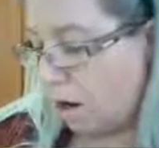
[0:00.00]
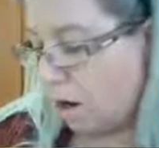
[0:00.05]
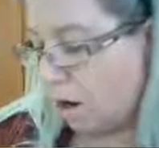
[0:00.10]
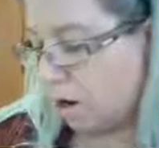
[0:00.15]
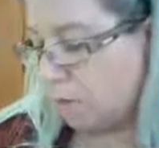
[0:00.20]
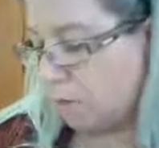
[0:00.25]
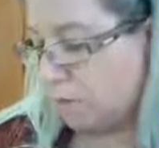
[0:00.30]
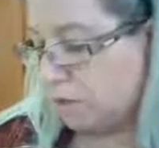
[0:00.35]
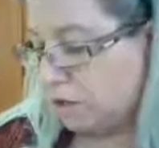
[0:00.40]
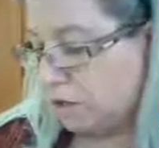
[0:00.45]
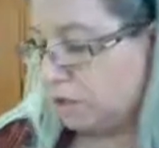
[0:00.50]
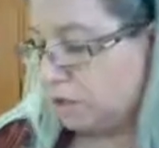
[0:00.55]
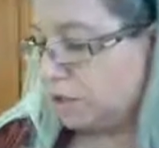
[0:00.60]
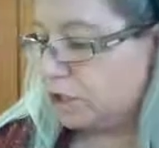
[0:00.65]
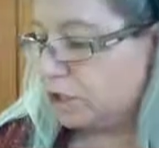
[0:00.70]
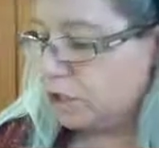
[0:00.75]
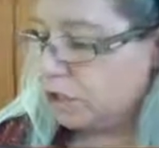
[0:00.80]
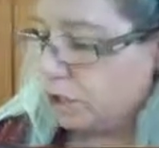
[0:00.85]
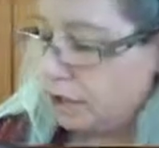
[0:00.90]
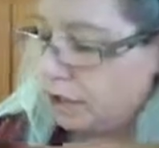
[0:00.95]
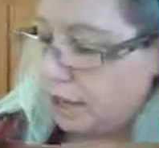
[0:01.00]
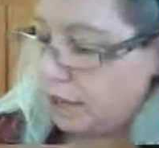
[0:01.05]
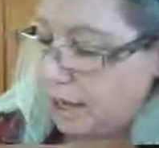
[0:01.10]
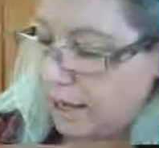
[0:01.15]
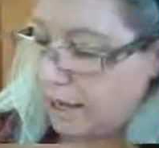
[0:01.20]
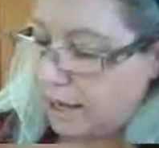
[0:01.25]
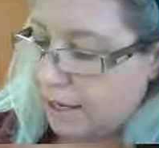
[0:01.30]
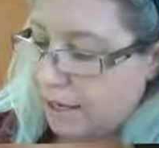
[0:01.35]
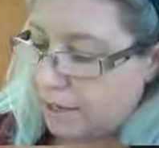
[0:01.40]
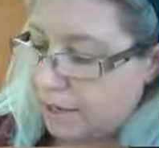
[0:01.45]
Our restriction on
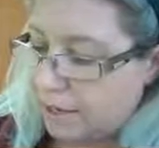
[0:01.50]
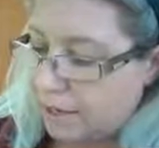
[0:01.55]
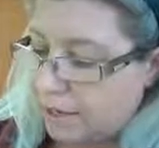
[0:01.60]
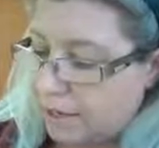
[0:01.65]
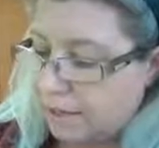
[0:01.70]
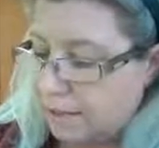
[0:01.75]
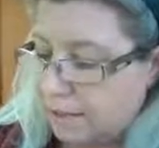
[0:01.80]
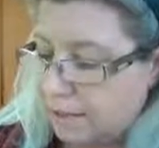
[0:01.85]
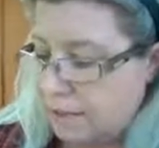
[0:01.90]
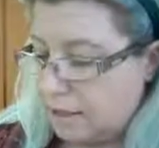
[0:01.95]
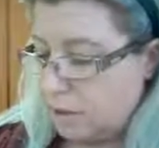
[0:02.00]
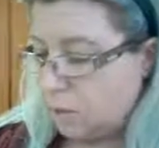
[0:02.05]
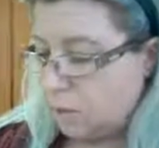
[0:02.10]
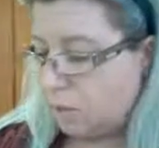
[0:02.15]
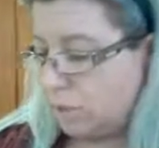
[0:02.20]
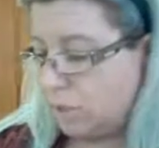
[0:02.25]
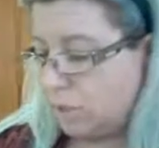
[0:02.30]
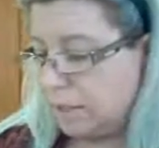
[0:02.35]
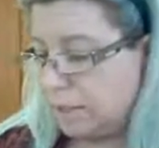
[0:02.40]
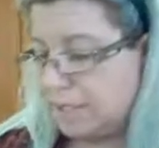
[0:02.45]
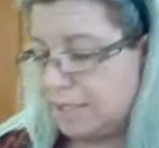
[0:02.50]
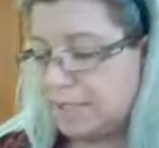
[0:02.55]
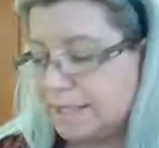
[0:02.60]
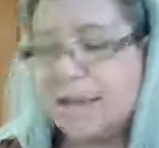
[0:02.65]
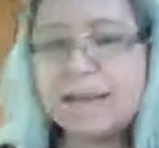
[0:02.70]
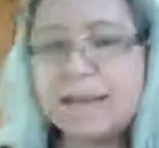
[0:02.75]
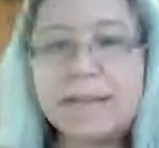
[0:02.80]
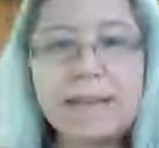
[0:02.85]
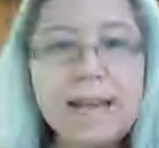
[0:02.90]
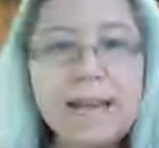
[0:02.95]
x, when we
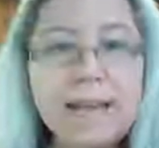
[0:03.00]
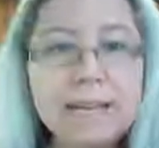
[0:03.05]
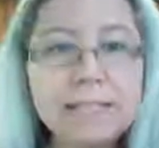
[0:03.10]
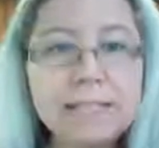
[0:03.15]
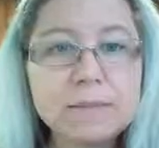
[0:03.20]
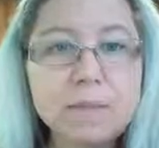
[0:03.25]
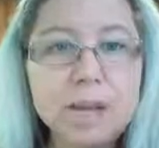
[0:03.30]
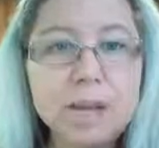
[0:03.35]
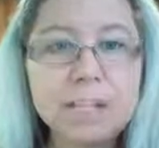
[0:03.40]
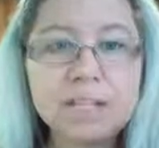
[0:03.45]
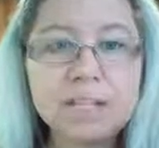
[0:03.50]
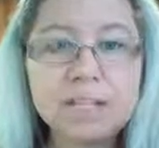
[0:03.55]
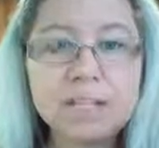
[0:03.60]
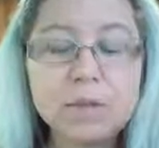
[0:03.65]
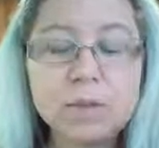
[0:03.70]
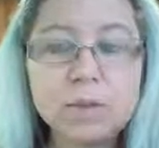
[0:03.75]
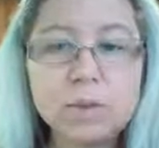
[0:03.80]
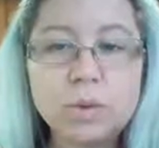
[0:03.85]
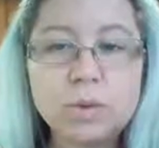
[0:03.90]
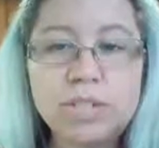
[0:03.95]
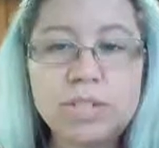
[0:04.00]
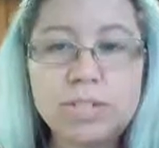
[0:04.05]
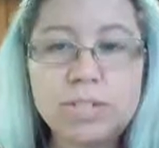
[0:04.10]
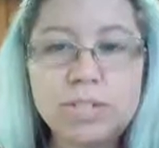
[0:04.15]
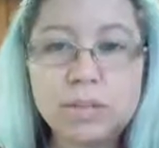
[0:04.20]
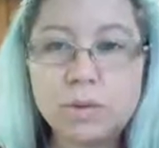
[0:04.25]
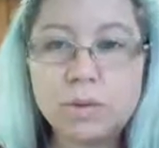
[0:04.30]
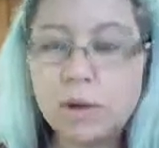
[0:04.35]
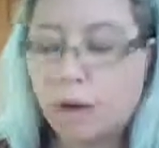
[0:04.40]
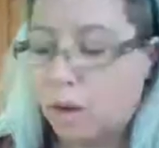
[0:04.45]
set x minus 2 to
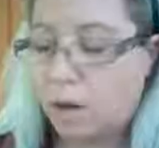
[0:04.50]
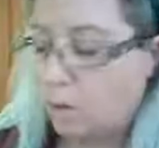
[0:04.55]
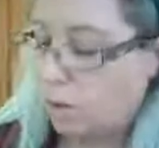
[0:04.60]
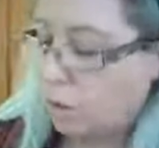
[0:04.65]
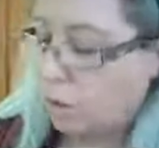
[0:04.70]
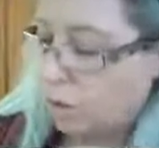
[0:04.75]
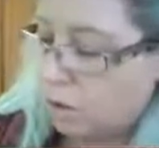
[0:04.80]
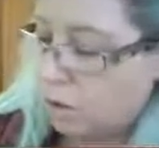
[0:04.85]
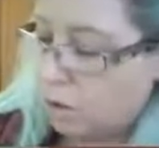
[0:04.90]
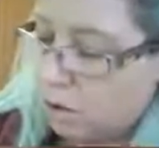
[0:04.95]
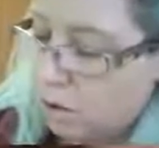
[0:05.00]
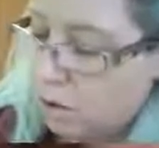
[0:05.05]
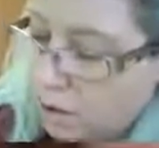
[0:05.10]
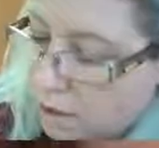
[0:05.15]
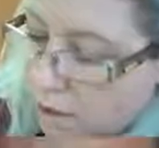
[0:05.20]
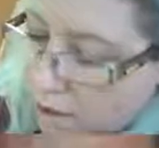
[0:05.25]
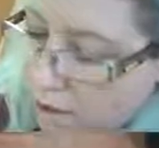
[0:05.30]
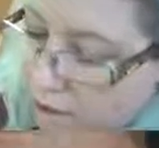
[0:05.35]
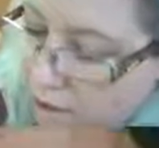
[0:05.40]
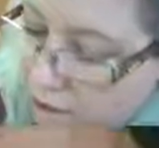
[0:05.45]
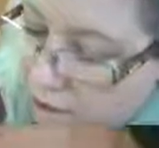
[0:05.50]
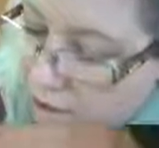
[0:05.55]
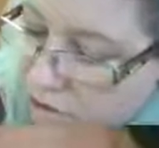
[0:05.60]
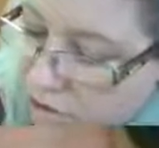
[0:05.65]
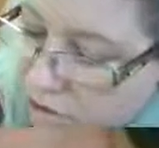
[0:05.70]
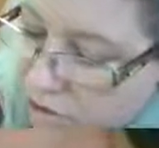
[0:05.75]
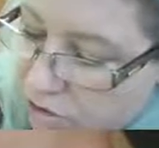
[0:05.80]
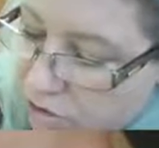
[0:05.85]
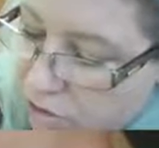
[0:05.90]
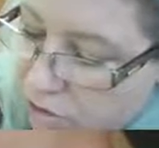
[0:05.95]
0,
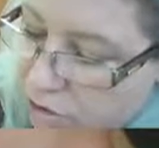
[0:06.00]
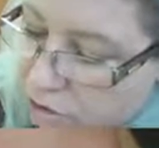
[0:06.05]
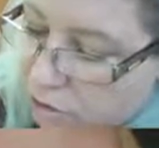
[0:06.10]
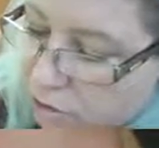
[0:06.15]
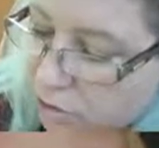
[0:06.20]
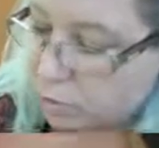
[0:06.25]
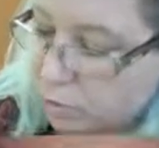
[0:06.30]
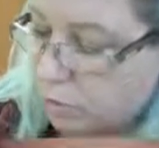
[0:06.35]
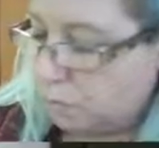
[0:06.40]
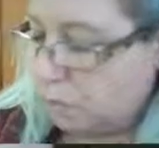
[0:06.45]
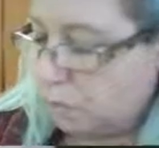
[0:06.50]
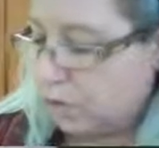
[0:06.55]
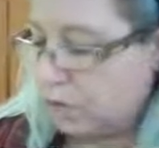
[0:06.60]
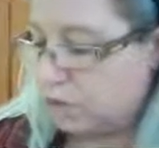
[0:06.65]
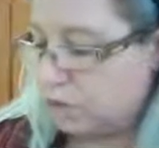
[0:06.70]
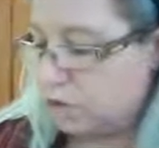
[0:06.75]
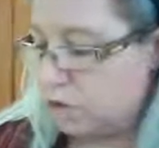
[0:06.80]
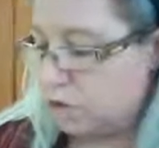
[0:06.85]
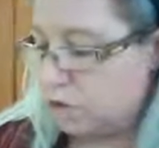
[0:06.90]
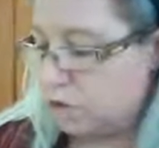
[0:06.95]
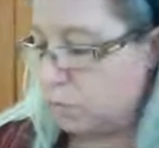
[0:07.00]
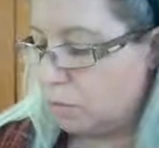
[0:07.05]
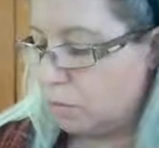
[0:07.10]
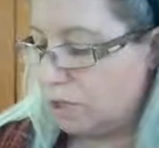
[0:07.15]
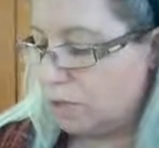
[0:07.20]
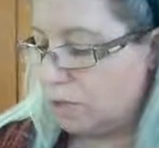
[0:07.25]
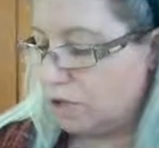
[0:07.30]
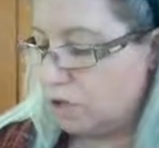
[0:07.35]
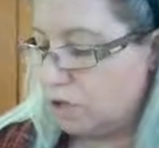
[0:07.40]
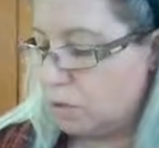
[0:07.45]
is 2, because 2
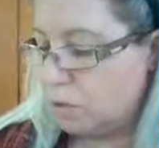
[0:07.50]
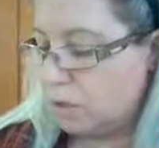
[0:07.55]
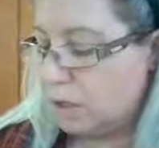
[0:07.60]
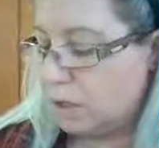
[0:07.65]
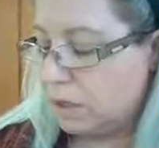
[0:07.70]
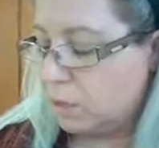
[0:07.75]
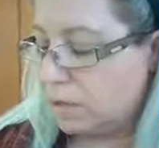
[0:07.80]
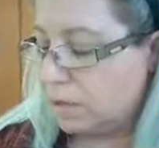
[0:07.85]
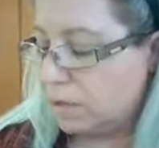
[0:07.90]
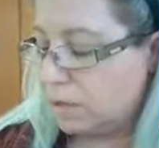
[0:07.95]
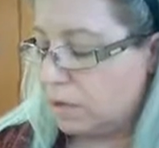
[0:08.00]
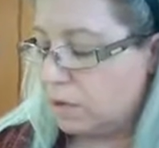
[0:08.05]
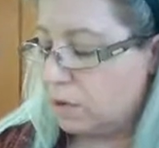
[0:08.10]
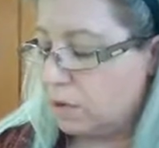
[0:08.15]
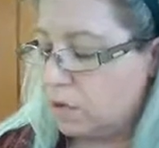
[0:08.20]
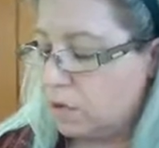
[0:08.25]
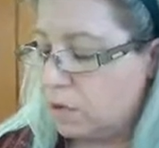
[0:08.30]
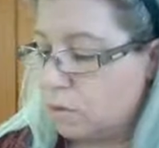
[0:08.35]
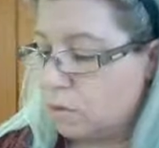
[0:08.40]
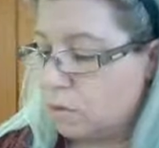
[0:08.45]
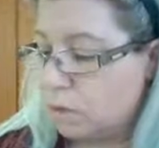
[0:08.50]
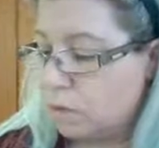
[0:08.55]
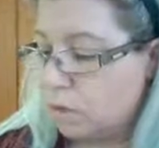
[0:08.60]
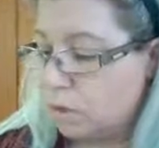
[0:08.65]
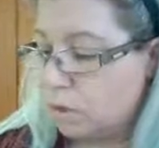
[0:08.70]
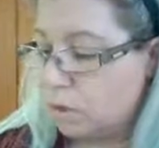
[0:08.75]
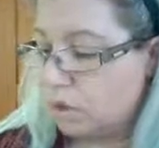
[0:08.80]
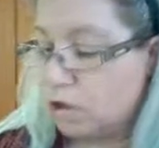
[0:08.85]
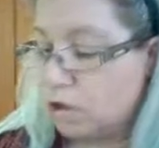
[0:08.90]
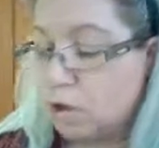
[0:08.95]
minus 2 equals 0, so
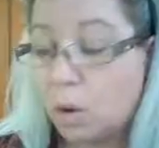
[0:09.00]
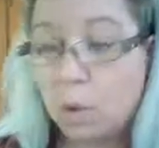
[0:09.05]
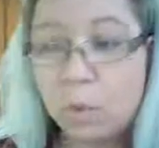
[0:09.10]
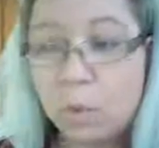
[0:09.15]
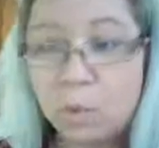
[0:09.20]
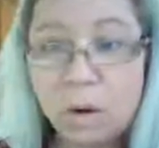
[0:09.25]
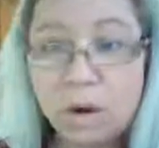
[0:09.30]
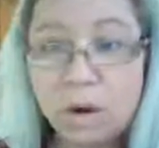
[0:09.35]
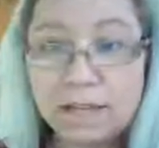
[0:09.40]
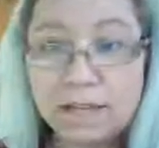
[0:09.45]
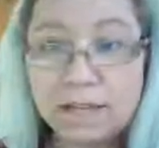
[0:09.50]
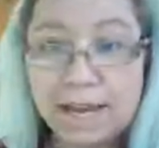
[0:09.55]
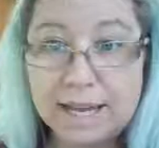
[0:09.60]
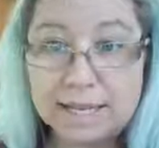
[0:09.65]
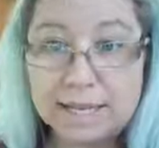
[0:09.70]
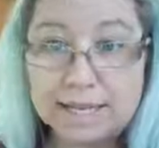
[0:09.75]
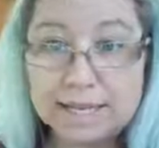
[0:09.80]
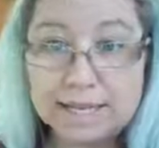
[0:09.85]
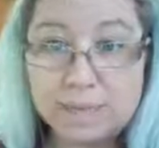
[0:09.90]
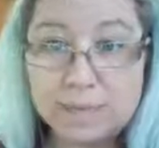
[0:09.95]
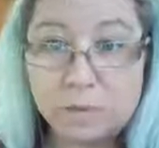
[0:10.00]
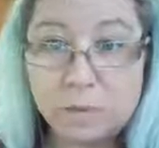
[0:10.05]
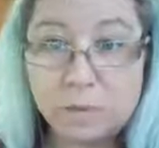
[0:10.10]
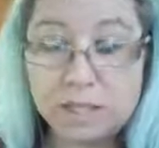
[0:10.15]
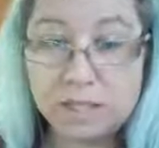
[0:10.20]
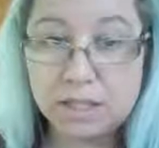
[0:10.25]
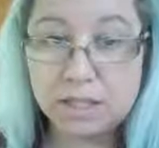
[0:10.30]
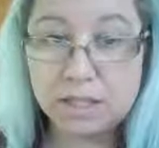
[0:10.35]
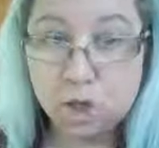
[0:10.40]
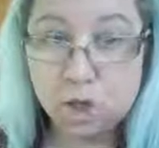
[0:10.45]
we don't want x to
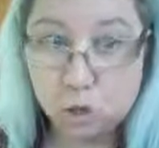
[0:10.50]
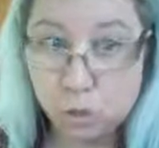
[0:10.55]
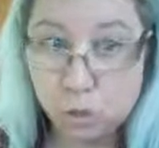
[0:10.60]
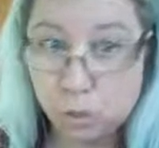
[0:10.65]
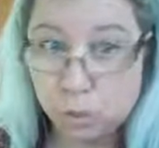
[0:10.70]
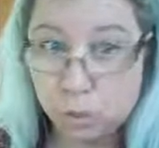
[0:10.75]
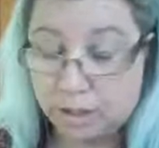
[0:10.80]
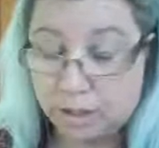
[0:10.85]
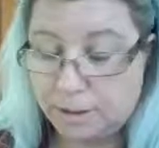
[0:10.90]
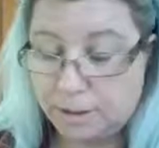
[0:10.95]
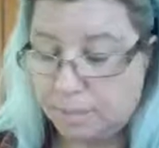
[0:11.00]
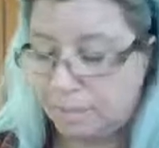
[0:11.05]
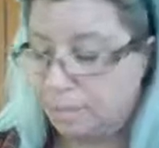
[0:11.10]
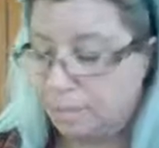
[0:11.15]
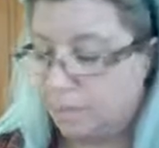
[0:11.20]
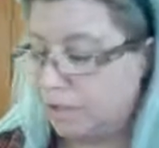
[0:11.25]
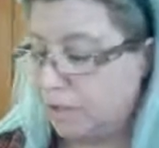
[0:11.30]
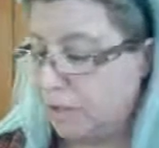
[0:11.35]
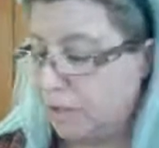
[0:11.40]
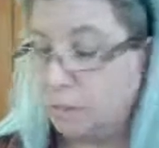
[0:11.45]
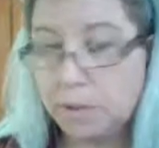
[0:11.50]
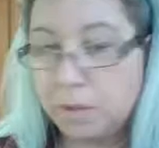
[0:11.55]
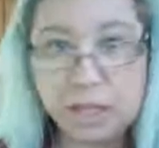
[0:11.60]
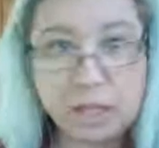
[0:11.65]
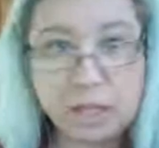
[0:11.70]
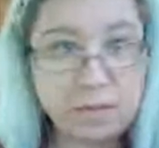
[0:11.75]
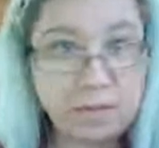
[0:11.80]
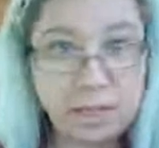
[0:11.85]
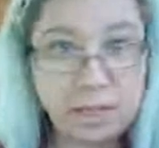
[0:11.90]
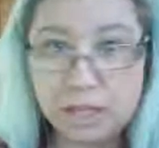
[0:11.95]
be 2. It could
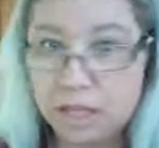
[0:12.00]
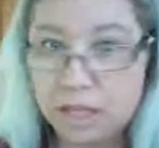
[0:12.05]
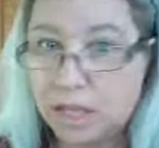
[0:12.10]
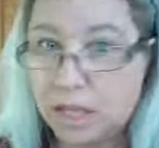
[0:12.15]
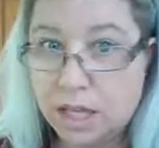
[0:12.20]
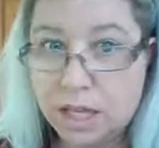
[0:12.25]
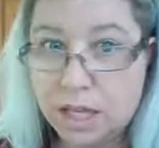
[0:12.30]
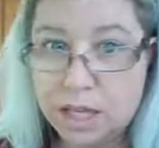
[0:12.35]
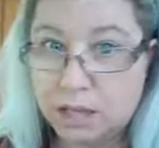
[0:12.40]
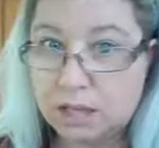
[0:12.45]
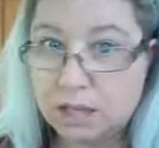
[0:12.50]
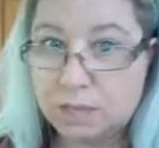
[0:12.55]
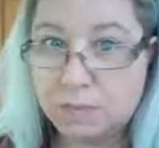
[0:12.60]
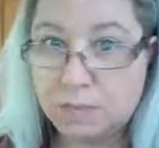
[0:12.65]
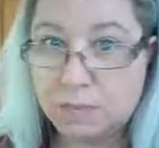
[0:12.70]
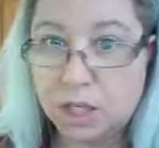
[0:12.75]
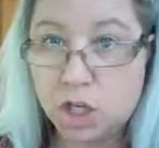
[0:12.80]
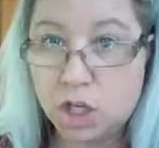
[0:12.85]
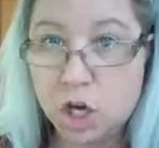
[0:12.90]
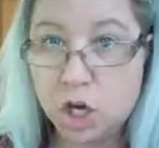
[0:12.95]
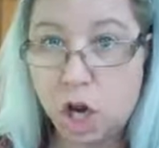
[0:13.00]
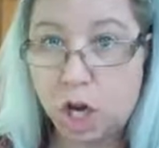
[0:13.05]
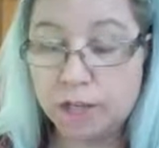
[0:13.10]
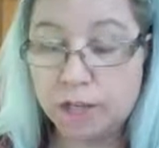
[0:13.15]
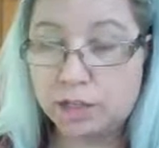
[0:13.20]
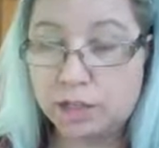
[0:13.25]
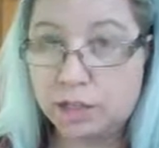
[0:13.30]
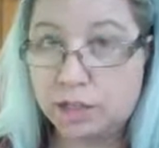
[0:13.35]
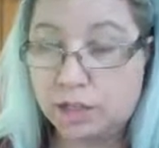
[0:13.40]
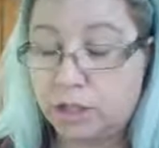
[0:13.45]
be anything else, but
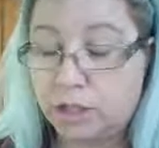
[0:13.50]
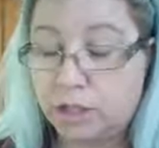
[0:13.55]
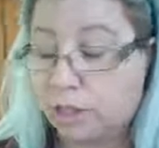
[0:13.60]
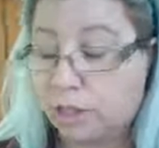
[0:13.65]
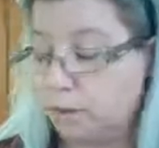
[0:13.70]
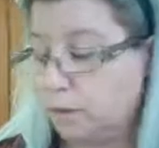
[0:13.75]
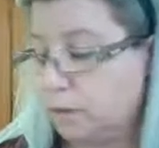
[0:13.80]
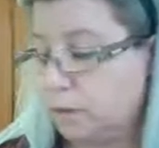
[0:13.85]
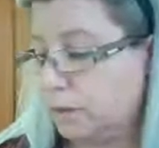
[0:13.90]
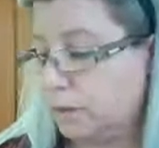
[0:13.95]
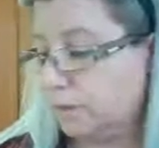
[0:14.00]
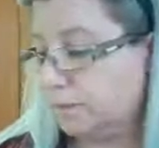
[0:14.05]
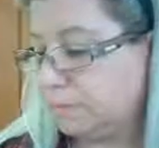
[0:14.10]
not 2.